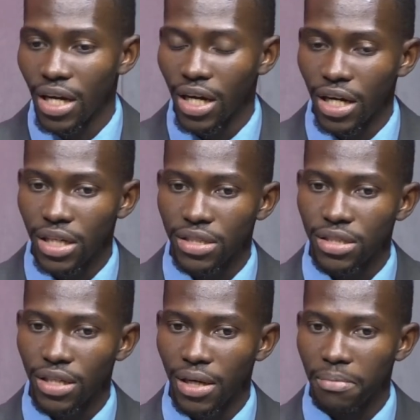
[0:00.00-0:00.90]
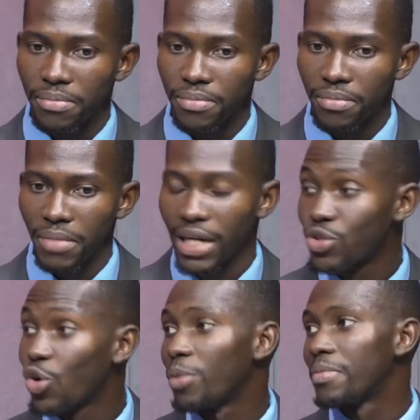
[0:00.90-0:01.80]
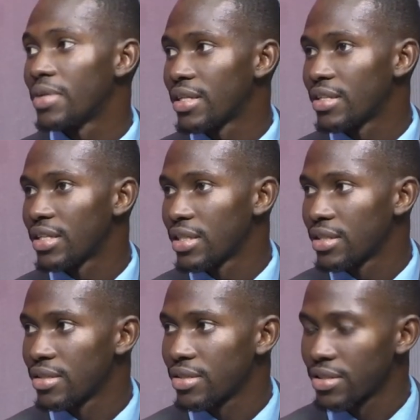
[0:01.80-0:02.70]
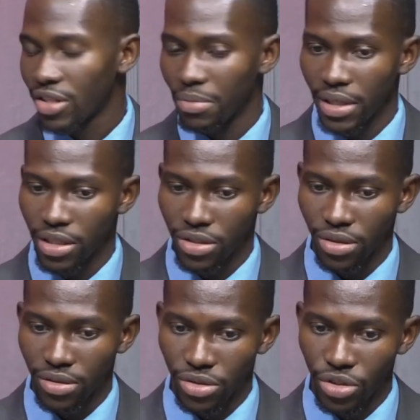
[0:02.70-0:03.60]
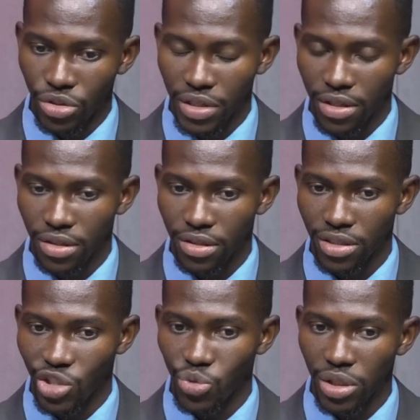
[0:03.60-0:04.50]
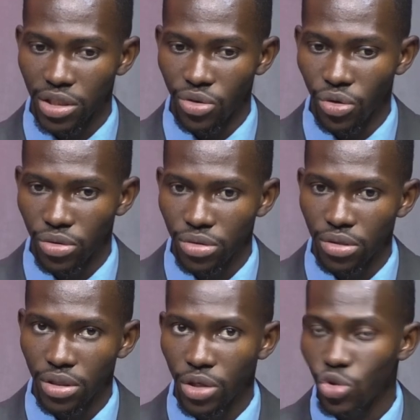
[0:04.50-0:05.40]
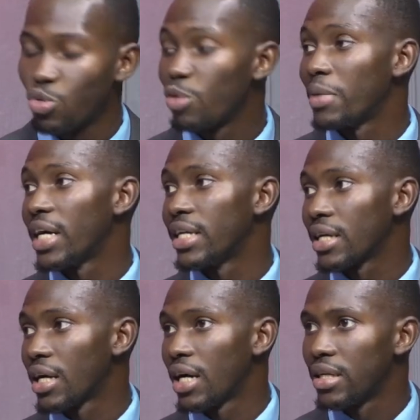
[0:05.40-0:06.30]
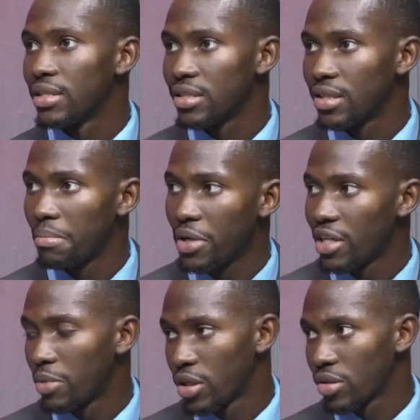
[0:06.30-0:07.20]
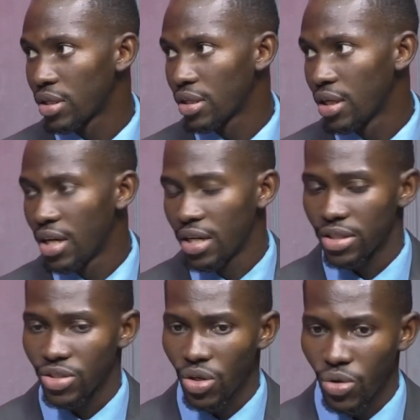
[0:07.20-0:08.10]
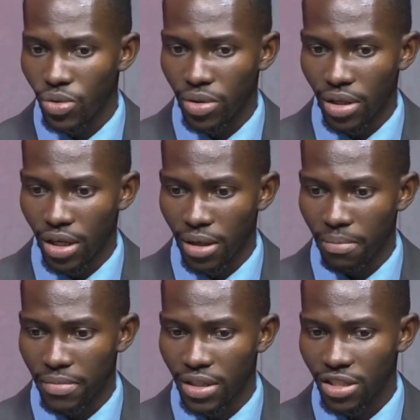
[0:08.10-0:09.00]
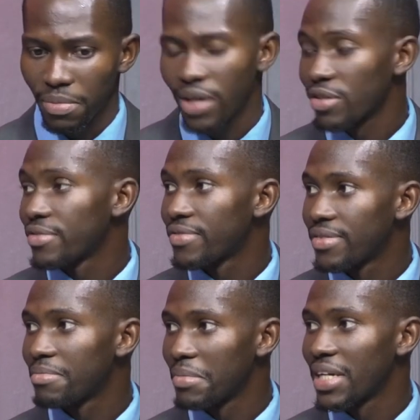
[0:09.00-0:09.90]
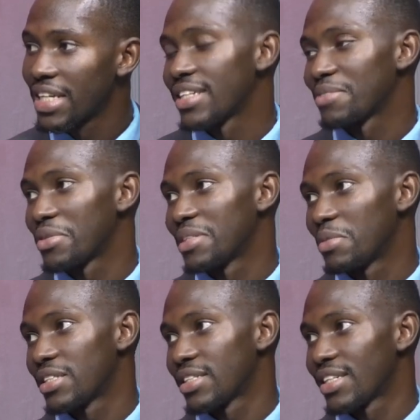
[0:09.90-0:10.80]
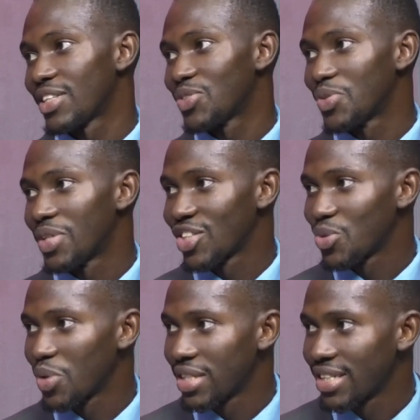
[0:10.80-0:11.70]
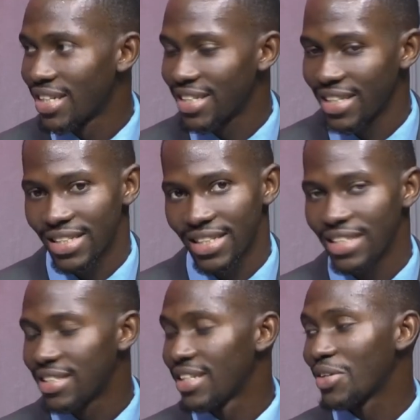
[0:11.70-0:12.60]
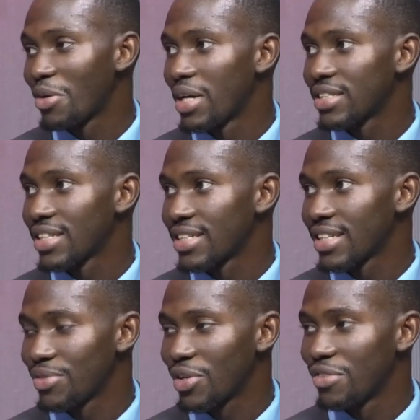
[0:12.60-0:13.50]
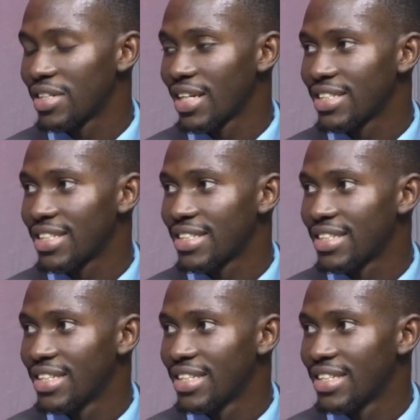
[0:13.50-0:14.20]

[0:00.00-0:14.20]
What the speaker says: and my job at the communication unit is actually on rumor mining and media monitoring. So that's part of my key responsibilities that I do actually at the Incident Command Center for COVID-19.